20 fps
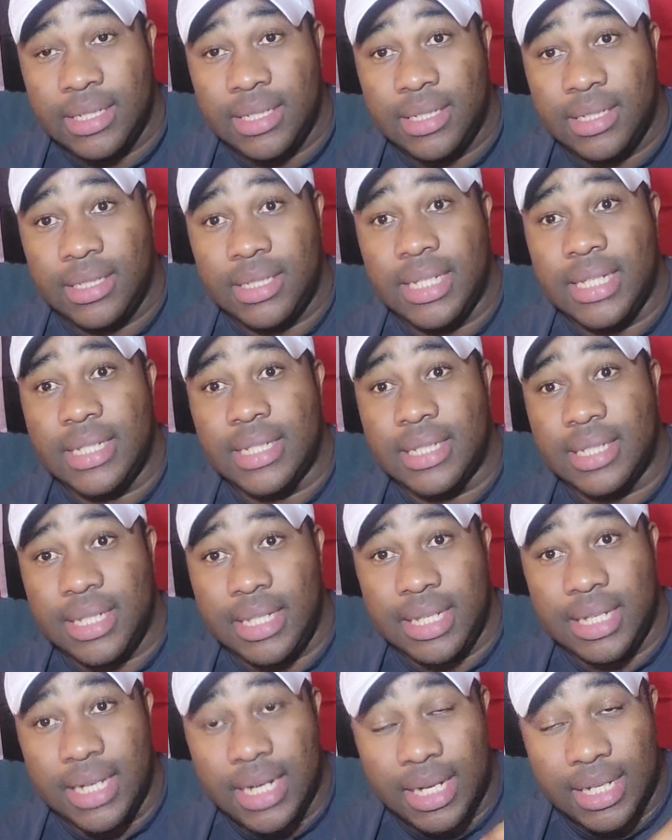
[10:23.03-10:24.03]
since
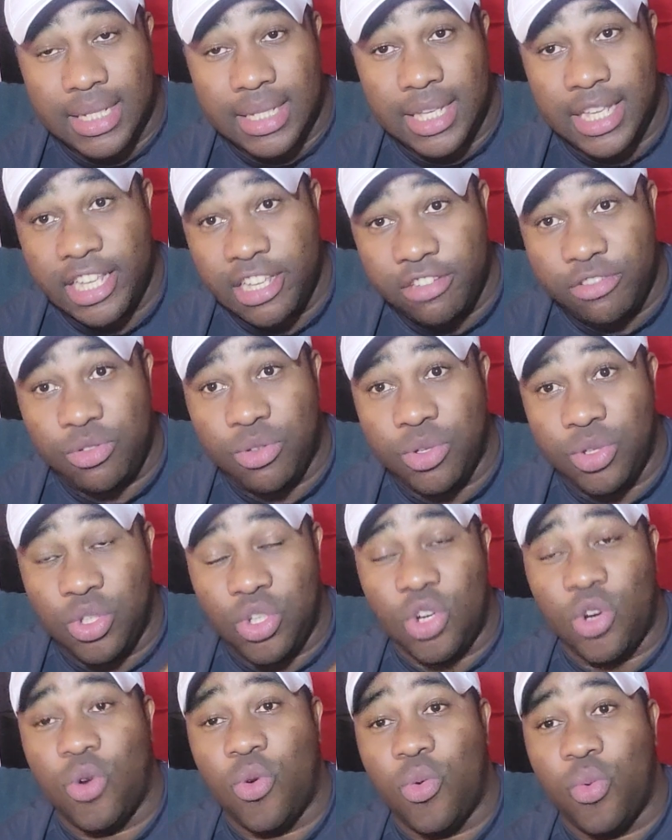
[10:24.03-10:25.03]
he got here to
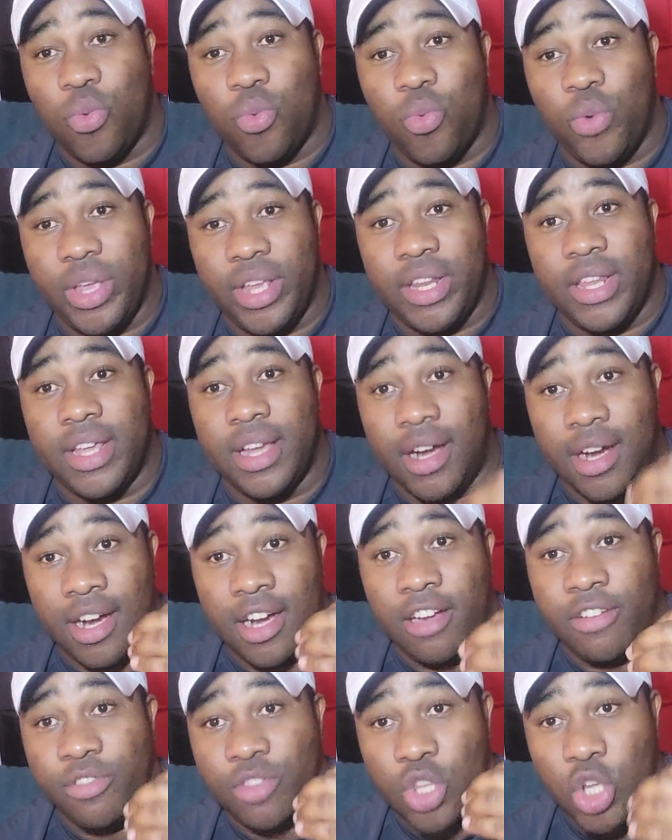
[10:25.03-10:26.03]
know where they
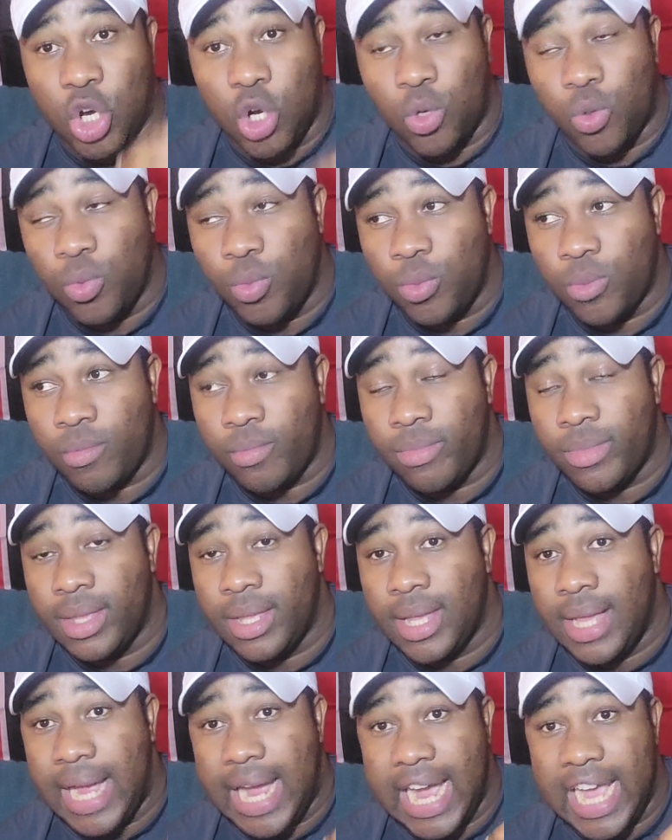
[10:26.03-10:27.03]
are now.
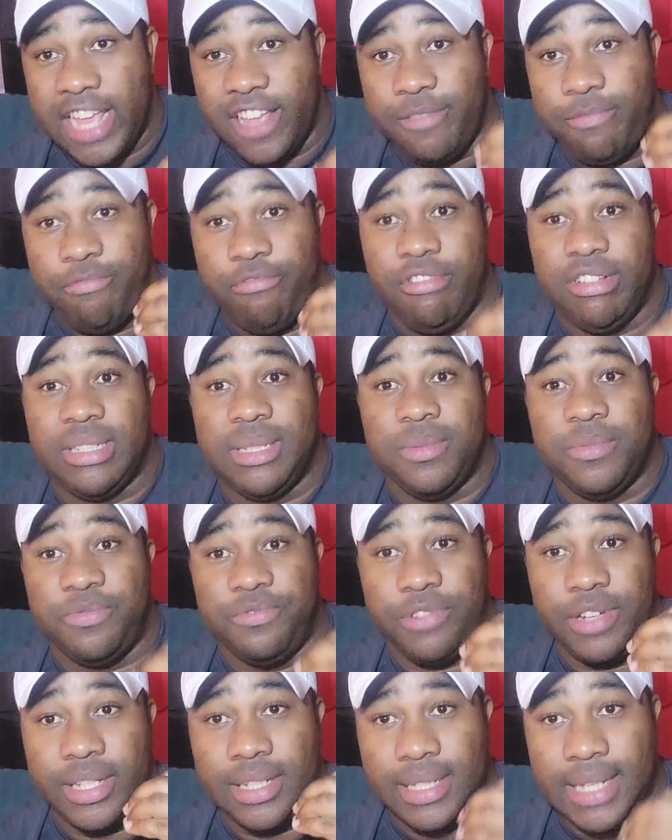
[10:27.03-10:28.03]
I have praised him
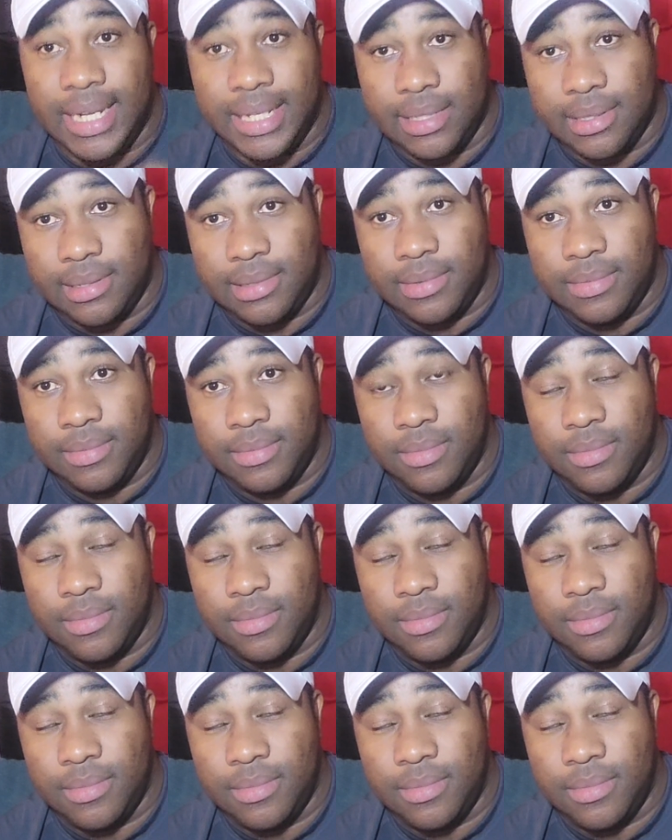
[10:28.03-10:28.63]
for that.